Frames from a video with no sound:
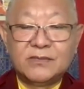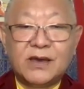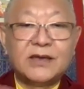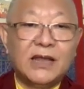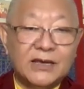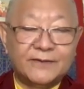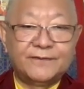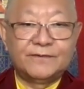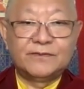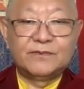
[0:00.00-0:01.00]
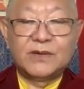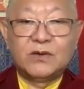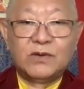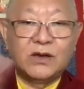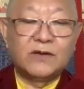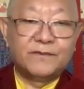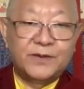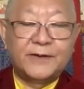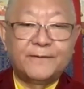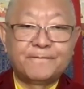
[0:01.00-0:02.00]
life, my way of
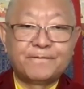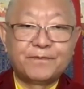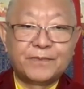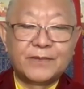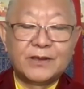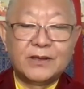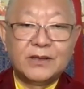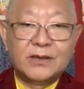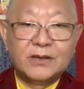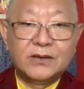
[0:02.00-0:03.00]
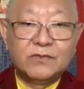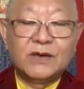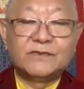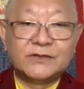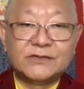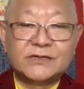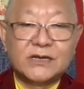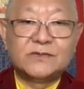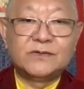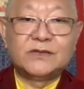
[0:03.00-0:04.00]
being, we have to
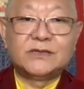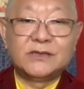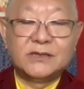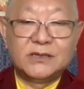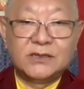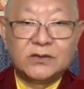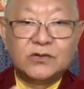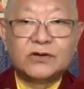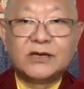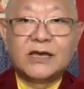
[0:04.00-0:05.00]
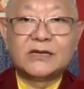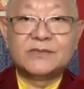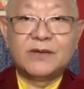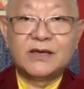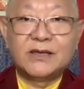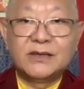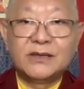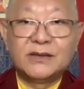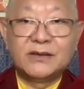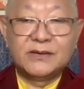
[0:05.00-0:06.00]
start with looking at my
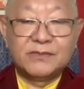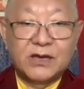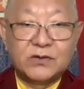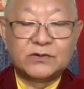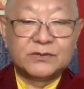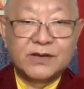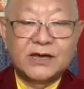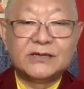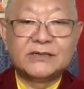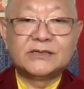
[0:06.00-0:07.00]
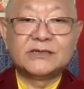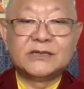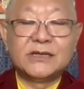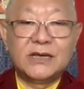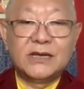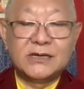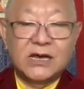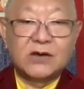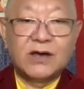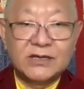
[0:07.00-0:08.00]
own mind and
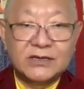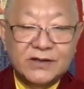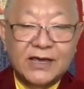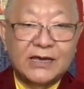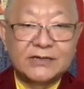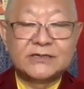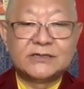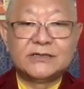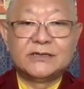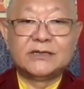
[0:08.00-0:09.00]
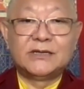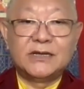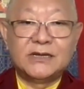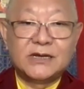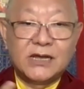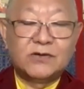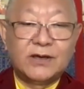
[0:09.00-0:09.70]
how I react and